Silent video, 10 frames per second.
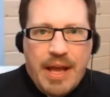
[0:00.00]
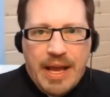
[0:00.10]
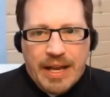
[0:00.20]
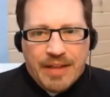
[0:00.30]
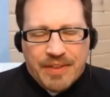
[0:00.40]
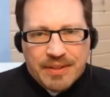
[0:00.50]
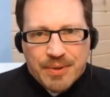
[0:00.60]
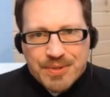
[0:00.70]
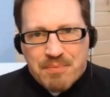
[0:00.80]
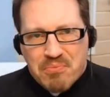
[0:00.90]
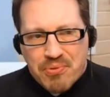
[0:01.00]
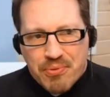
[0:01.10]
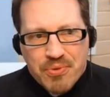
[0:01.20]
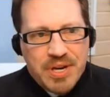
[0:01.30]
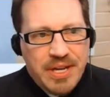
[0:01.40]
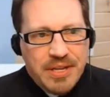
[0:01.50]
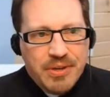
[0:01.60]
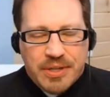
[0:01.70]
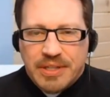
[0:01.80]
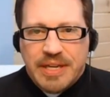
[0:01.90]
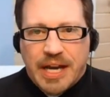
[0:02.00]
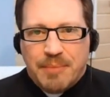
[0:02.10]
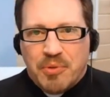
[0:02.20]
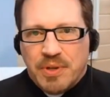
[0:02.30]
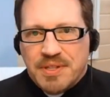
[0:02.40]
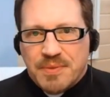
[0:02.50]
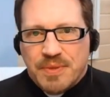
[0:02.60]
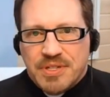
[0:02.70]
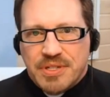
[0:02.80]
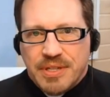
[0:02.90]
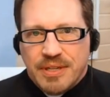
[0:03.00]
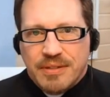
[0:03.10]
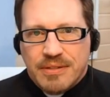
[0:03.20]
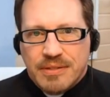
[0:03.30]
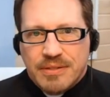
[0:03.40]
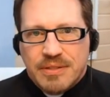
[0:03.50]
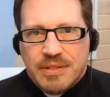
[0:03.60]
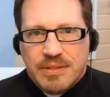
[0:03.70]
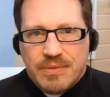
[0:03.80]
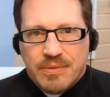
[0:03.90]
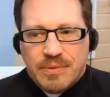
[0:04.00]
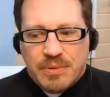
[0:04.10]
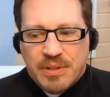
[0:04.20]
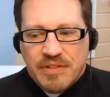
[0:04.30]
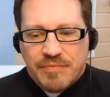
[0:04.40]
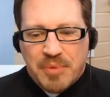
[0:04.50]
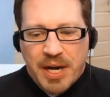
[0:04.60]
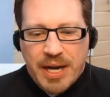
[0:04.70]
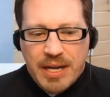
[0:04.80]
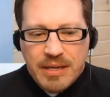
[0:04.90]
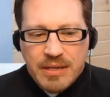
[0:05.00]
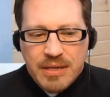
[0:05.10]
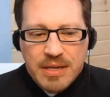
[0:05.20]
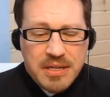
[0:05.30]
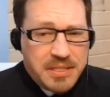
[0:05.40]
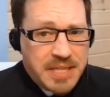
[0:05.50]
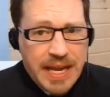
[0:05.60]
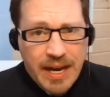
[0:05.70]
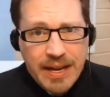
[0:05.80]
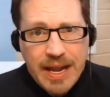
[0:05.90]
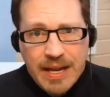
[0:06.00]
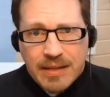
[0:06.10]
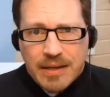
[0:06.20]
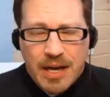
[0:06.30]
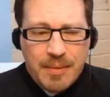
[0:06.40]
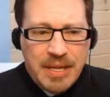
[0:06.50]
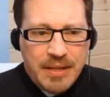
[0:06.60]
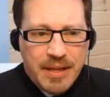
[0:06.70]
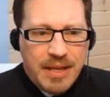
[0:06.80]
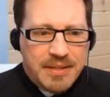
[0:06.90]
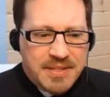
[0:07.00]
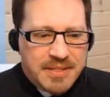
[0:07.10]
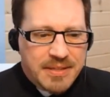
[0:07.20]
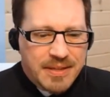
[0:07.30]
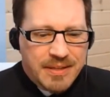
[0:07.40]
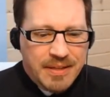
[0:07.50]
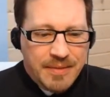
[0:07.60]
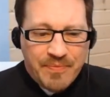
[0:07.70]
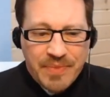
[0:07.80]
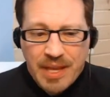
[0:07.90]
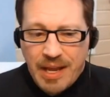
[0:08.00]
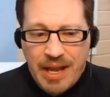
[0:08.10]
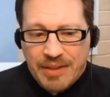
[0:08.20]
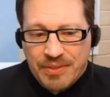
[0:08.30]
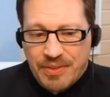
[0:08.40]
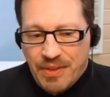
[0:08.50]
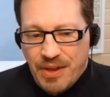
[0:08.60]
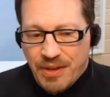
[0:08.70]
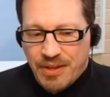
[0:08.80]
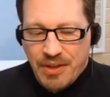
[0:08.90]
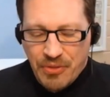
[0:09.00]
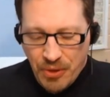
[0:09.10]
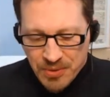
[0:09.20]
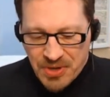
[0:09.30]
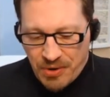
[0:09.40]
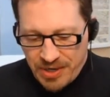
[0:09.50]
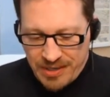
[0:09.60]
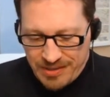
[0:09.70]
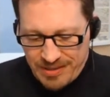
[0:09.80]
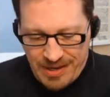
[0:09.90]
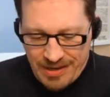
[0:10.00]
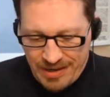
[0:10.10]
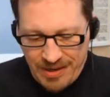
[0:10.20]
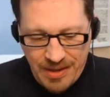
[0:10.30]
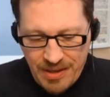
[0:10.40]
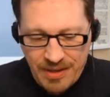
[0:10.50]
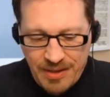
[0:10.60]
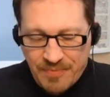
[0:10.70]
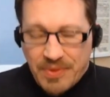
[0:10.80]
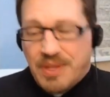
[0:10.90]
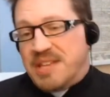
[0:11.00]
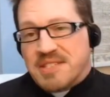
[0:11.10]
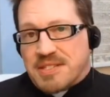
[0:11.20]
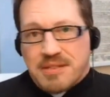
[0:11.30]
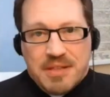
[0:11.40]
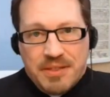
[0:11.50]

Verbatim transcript: And I think those are pretty good guide points in which to live by day to day. I mean, and those aren't, there's